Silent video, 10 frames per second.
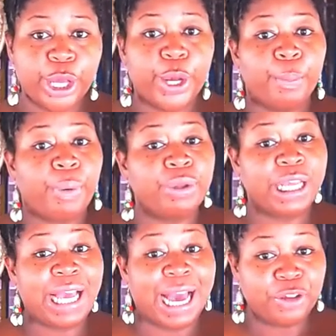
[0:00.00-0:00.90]
But with
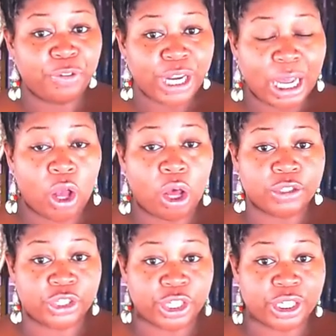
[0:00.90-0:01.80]
the Garifuna
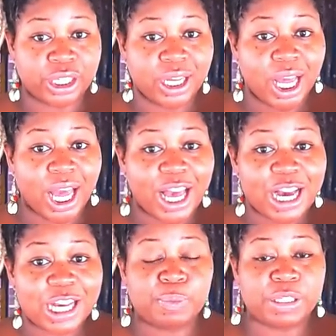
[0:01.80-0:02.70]
culture,
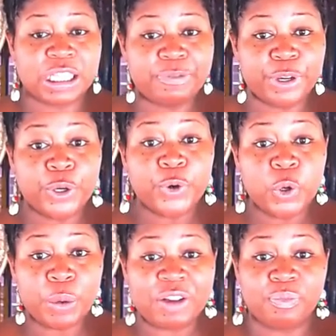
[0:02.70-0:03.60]
a specific
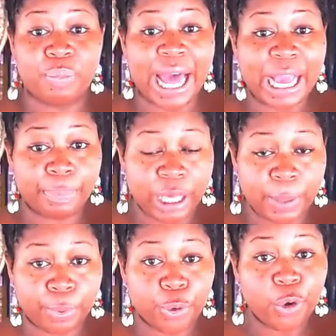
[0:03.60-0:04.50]
group of Black
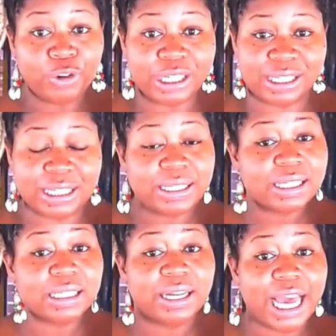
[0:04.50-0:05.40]
people who resisted
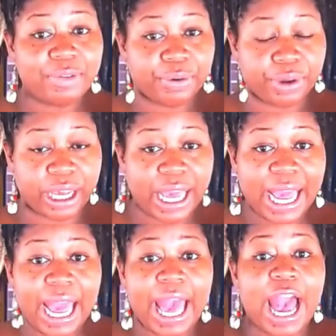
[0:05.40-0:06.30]
slavery
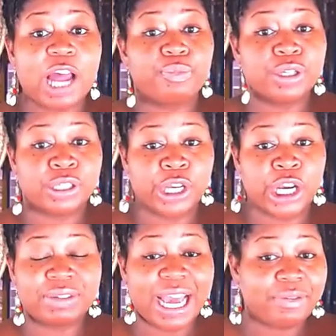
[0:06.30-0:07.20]
and
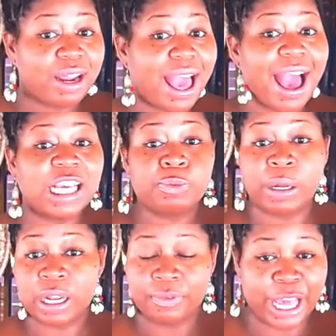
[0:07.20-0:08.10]
preserved every
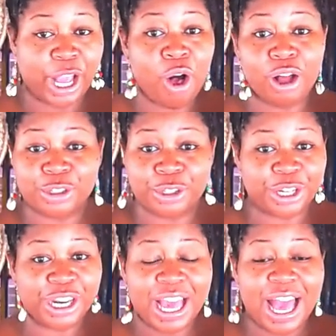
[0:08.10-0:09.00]
aspect of their
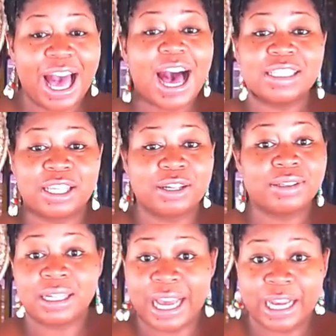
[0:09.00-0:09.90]
culture until
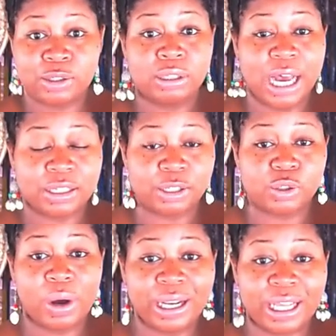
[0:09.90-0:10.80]
today,
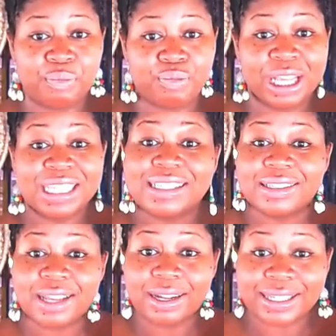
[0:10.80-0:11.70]
2020,
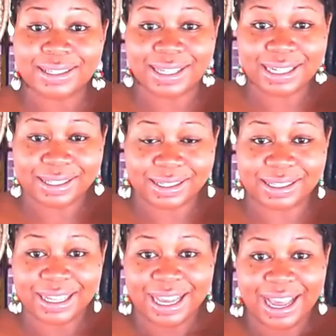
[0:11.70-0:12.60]
still
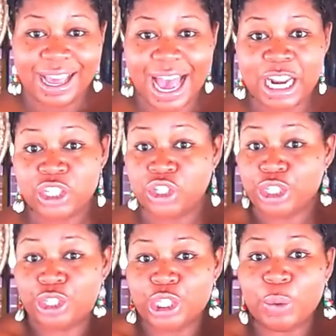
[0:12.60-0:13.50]
exists. And it's
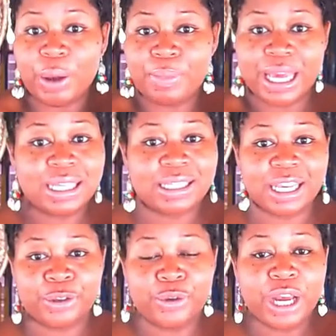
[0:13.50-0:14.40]
just so
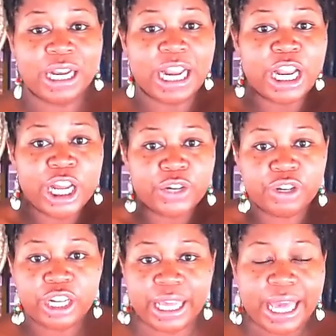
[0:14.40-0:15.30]
amazing. You can
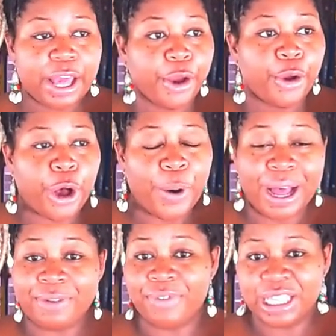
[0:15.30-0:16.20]
literally go
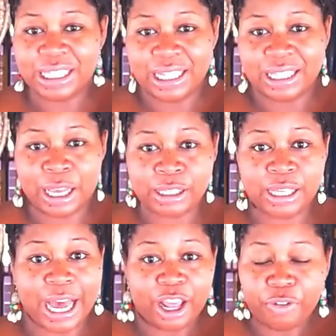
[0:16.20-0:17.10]
and visit these
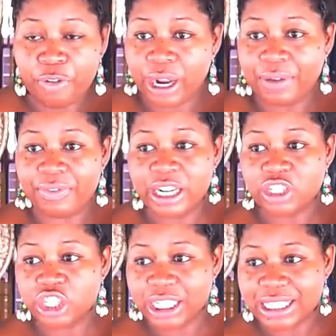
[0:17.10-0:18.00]
Garifuna
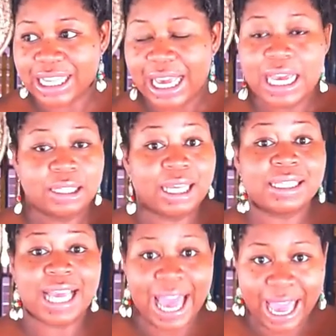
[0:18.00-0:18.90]
villages
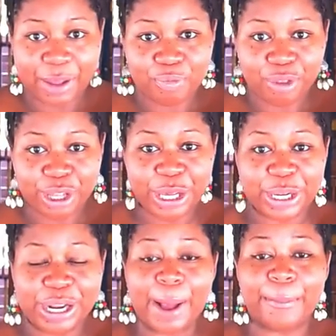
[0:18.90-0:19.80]
today. You
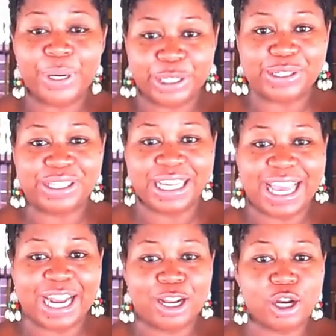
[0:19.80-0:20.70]
know, like book your
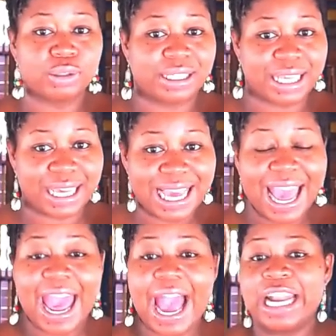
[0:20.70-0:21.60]
ticket and go see
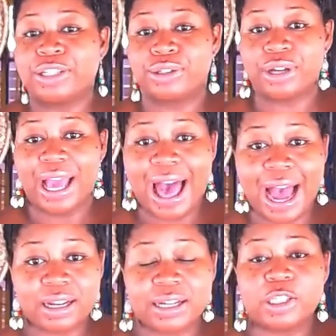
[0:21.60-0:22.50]
and
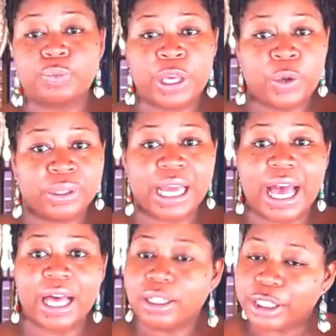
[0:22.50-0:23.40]
interact and speak with the
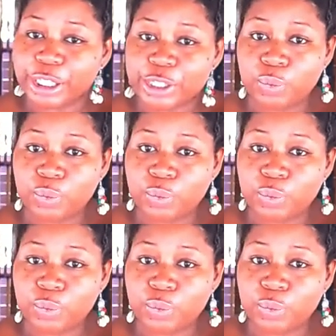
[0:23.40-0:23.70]
elders.